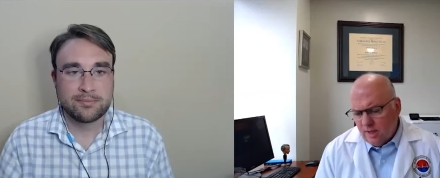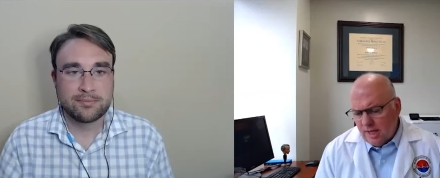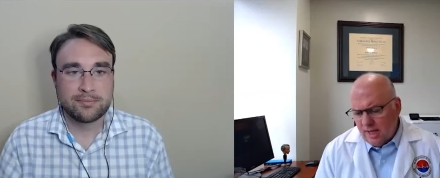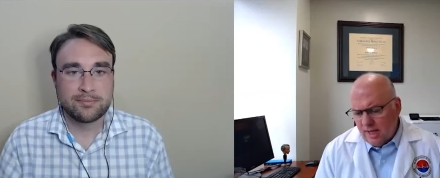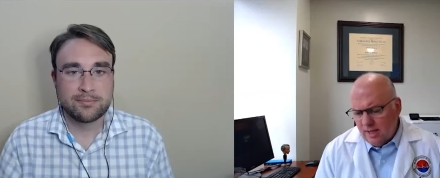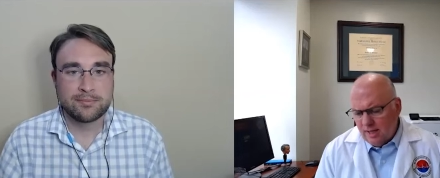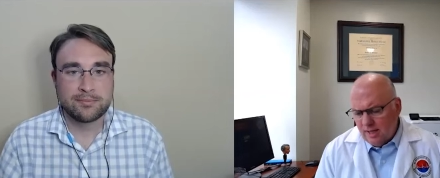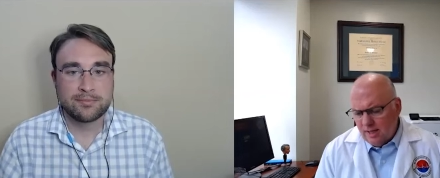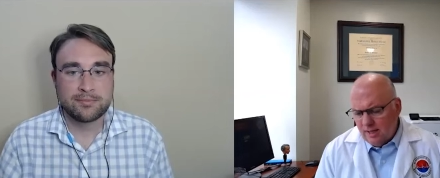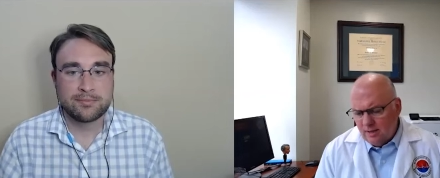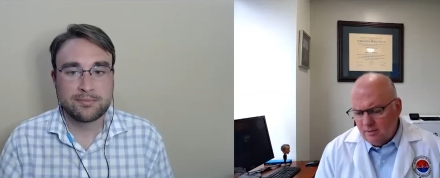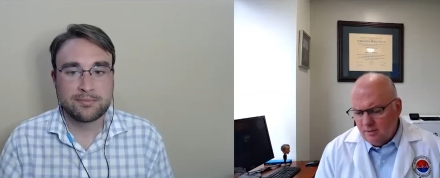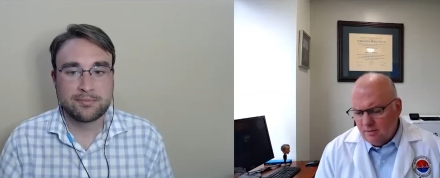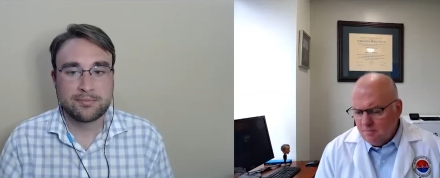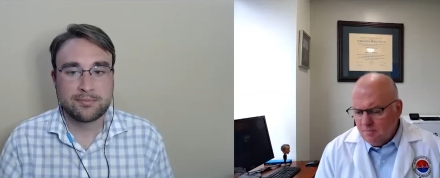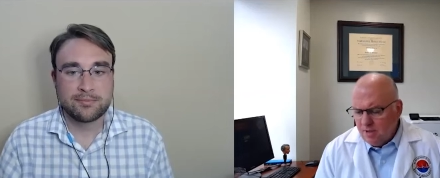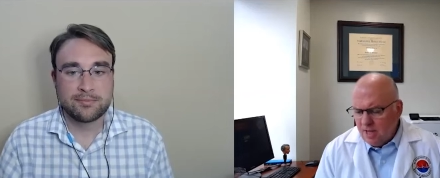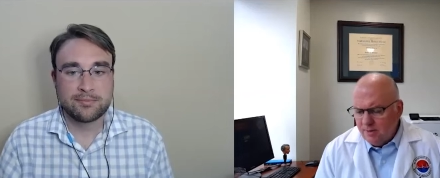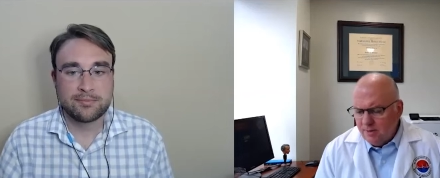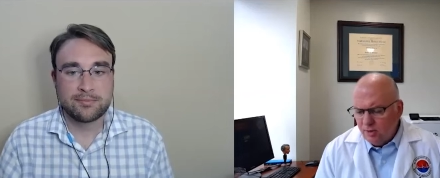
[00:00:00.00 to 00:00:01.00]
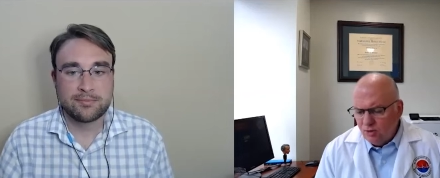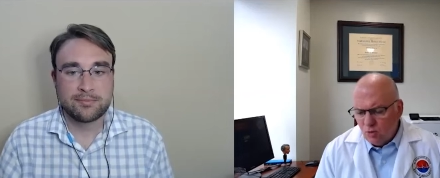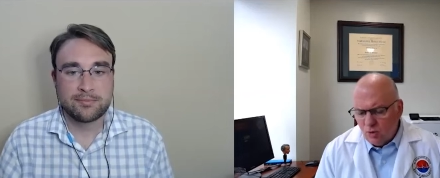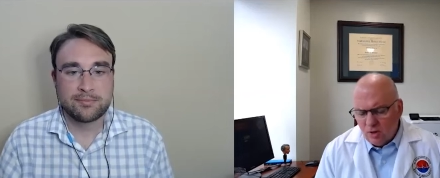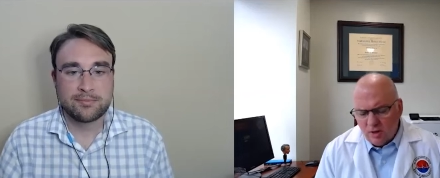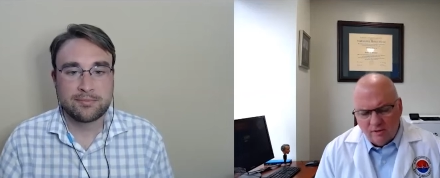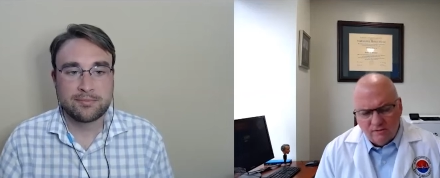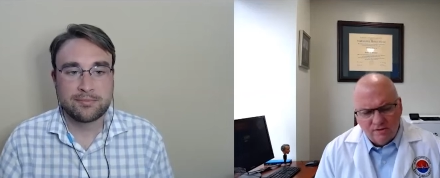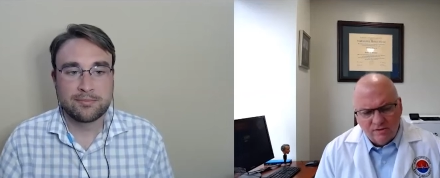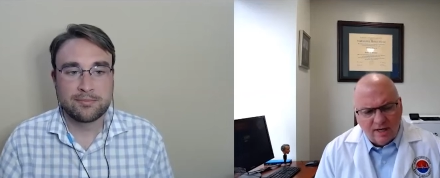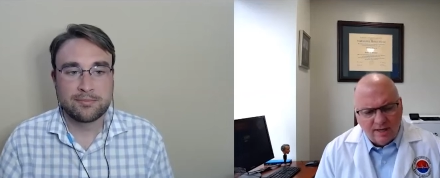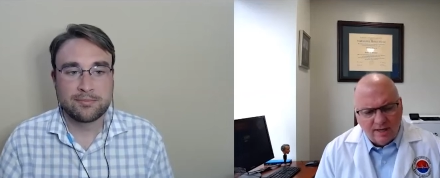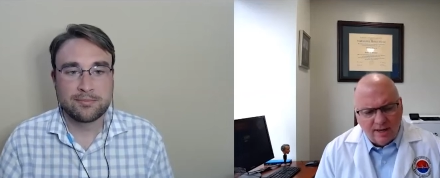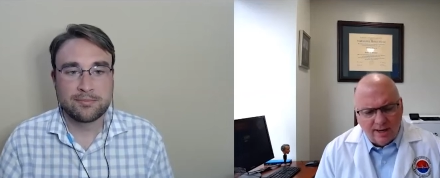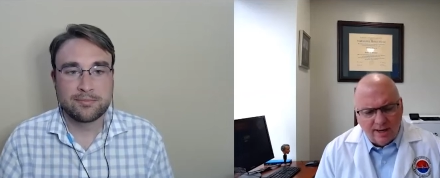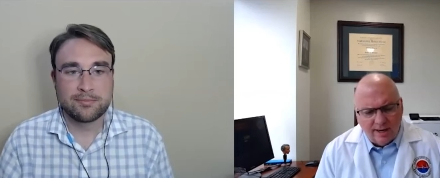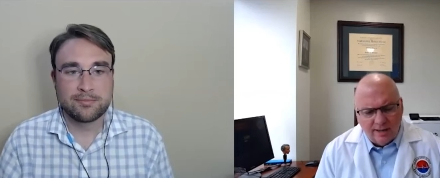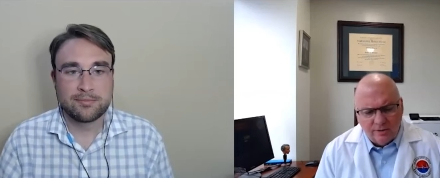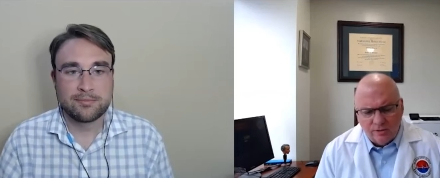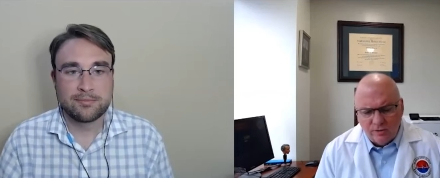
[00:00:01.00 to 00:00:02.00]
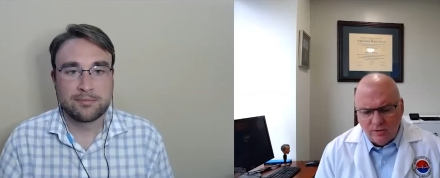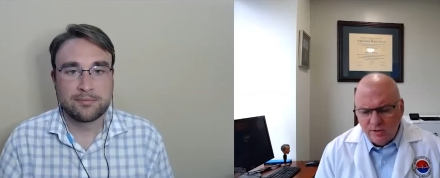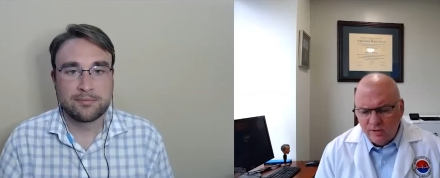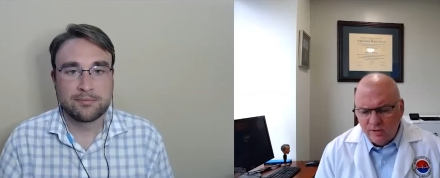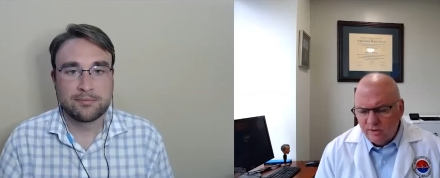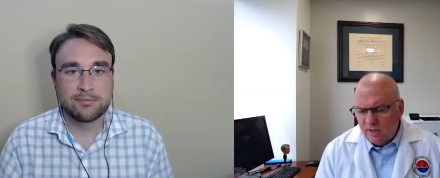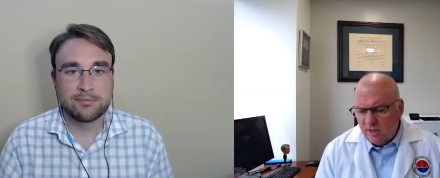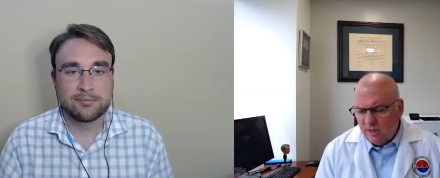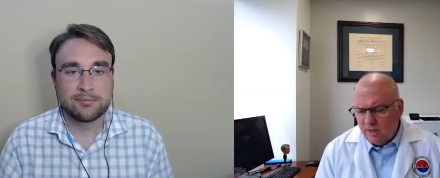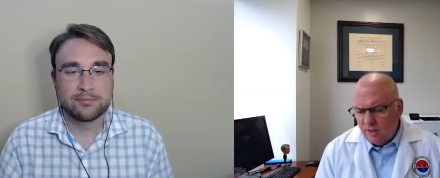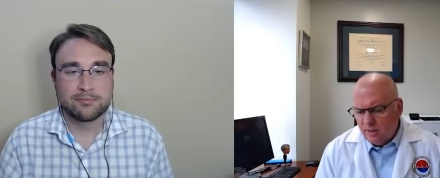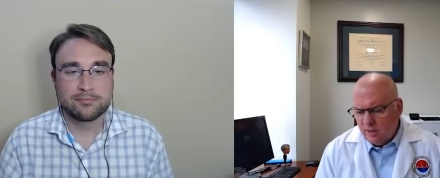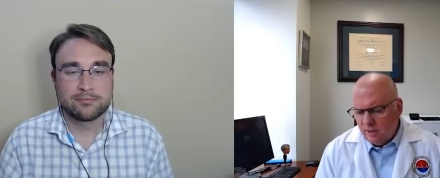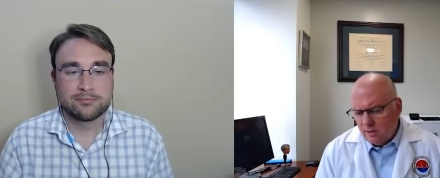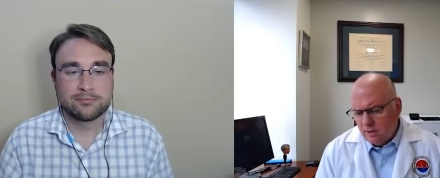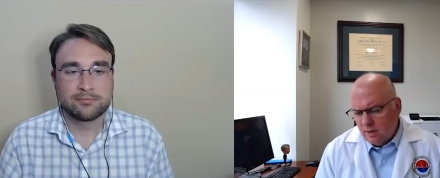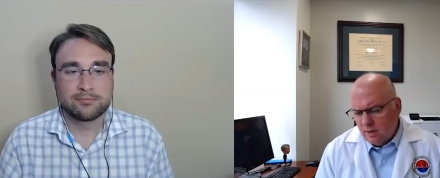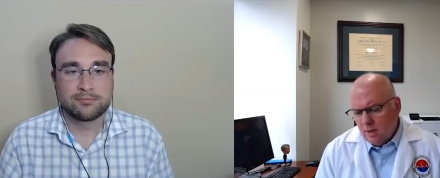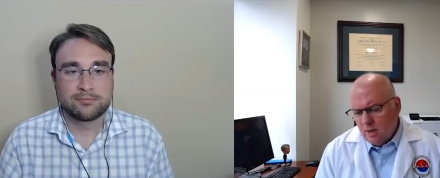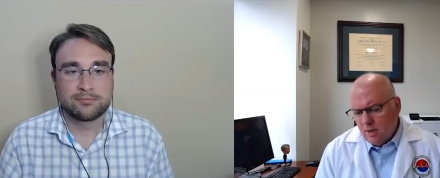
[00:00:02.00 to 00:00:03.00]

Speaker 1: and maybe 12 psychiatrists and